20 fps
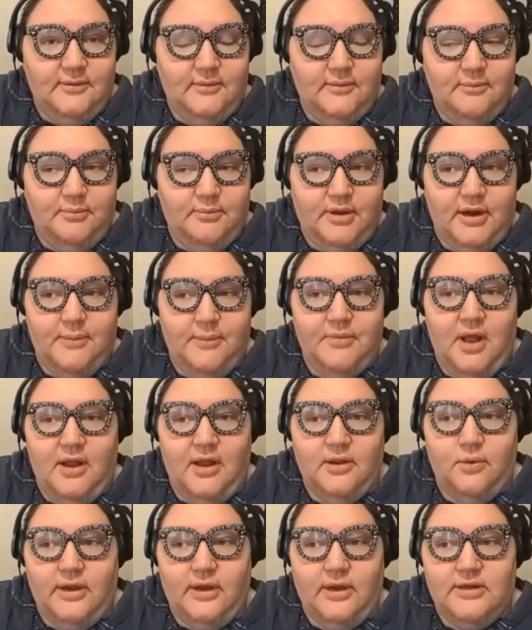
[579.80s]
but I'm not
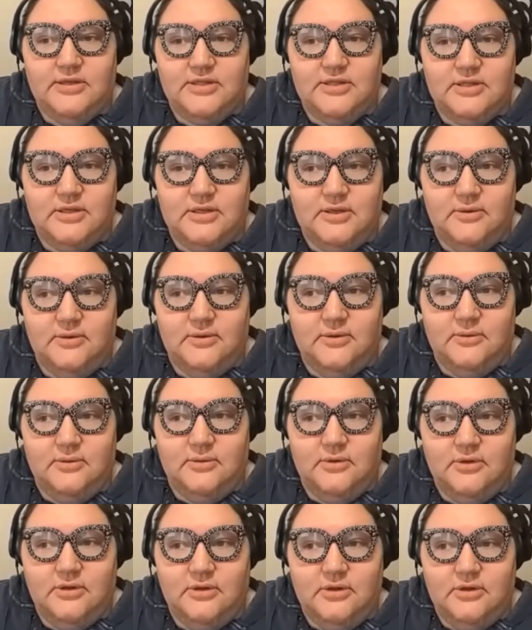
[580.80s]
going to
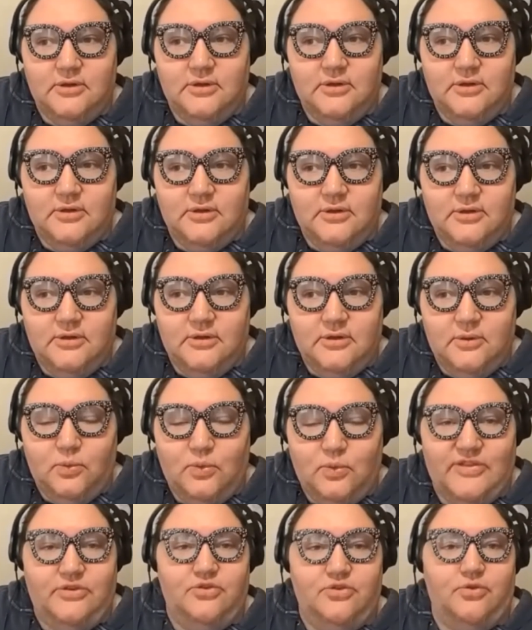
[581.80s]

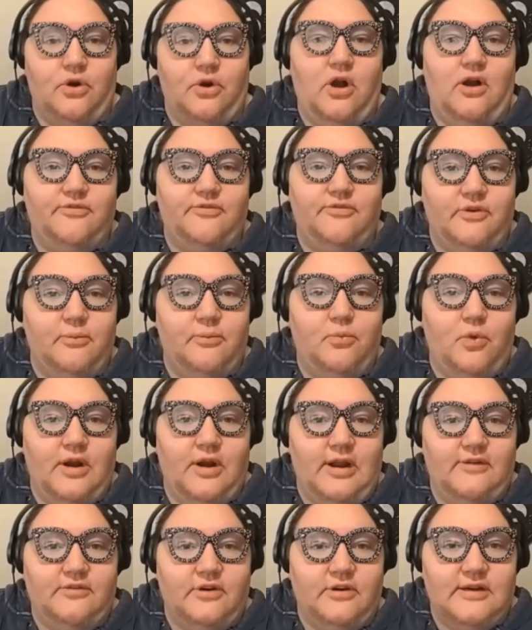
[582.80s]
withdraw from
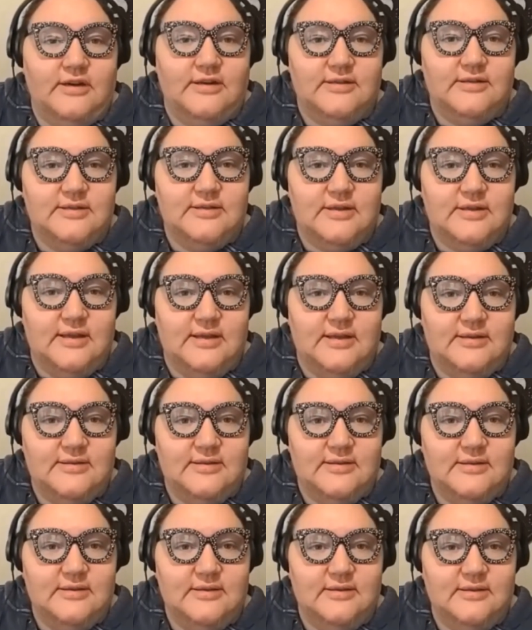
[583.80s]
whatever
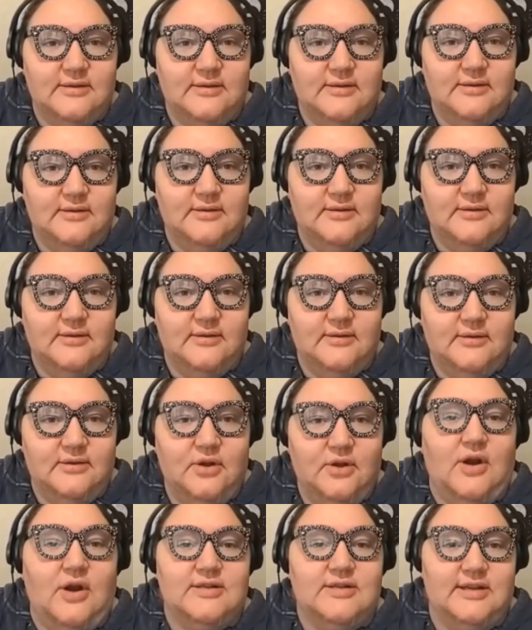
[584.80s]
is
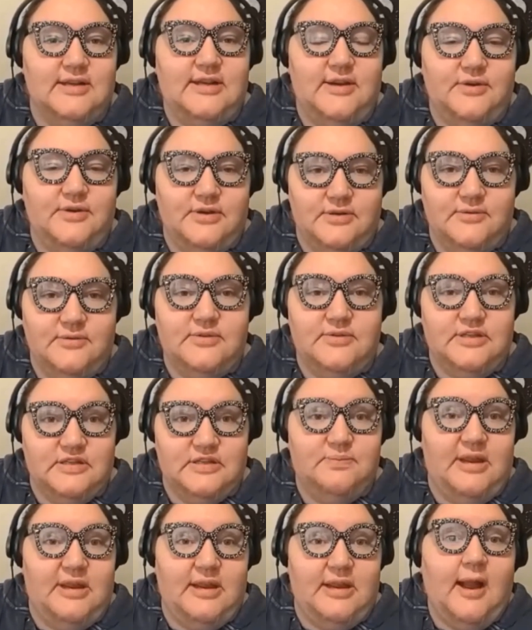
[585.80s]
causing you to
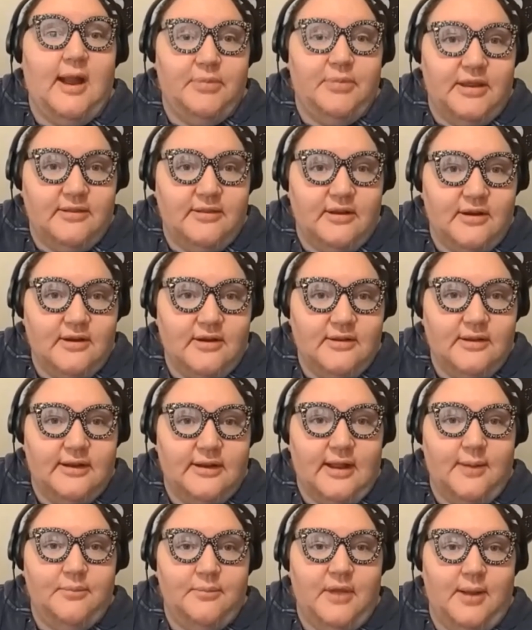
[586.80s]
speak up either. Like,
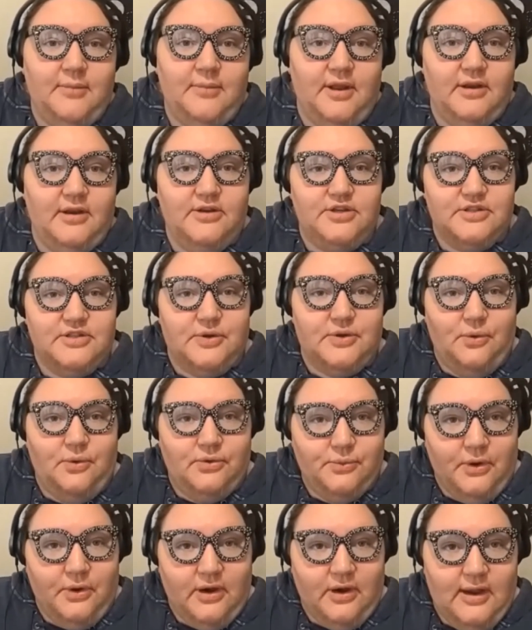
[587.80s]
I'm going to just hold
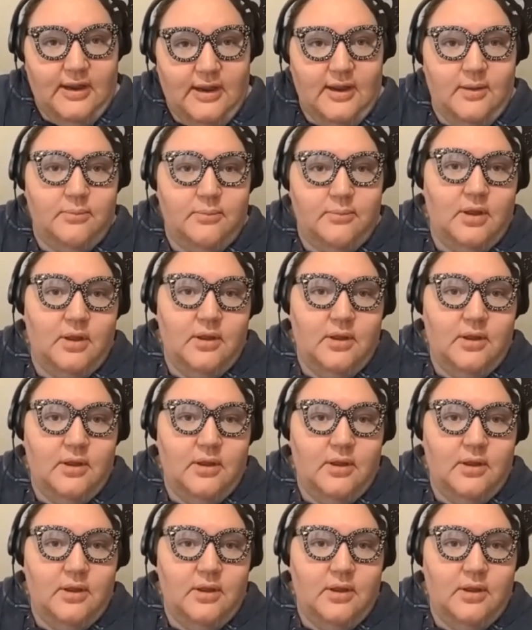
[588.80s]
where I am.